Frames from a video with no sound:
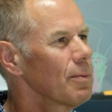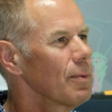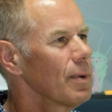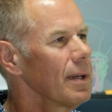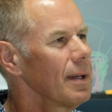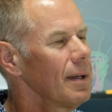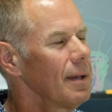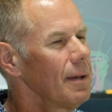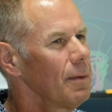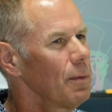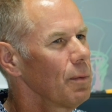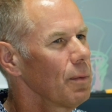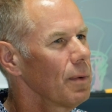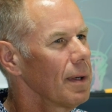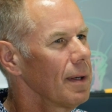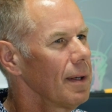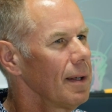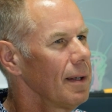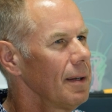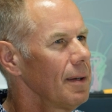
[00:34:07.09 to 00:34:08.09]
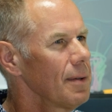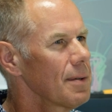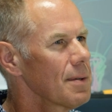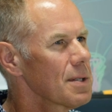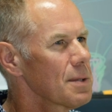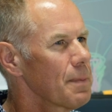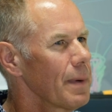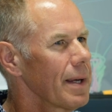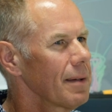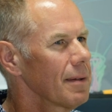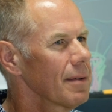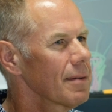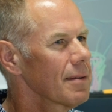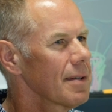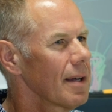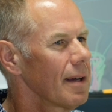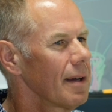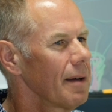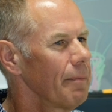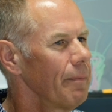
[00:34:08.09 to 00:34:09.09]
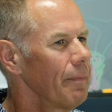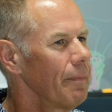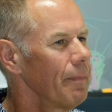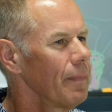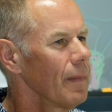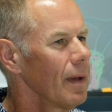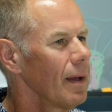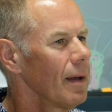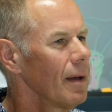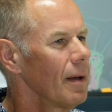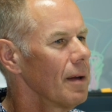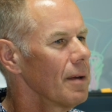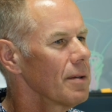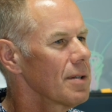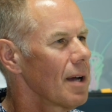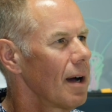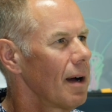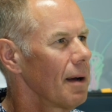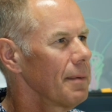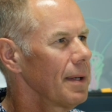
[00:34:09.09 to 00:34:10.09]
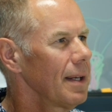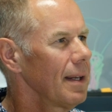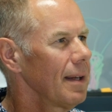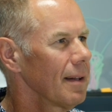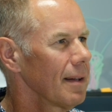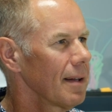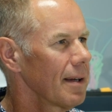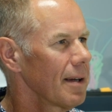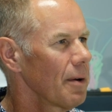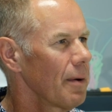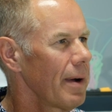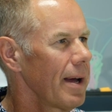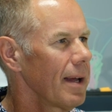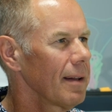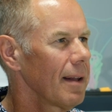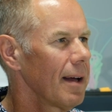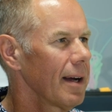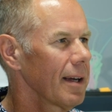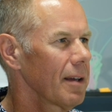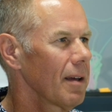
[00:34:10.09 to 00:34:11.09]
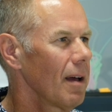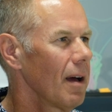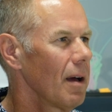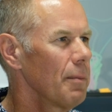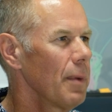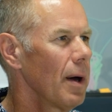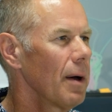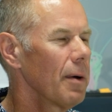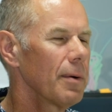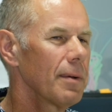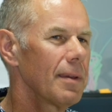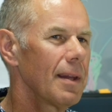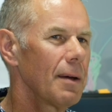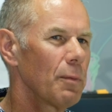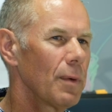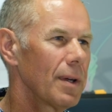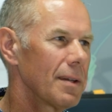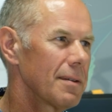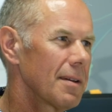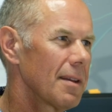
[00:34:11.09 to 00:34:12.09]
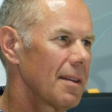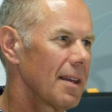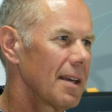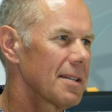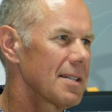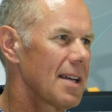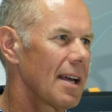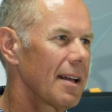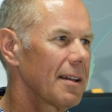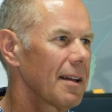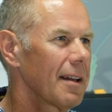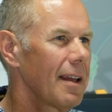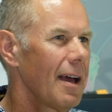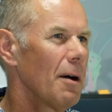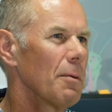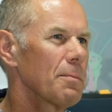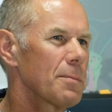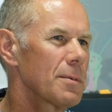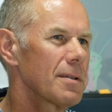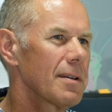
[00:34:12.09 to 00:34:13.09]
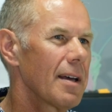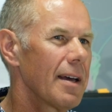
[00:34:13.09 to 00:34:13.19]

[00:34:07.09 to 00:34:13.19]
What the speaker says: We spent time in Italy around Lake Como, and then went to the Italian Alps.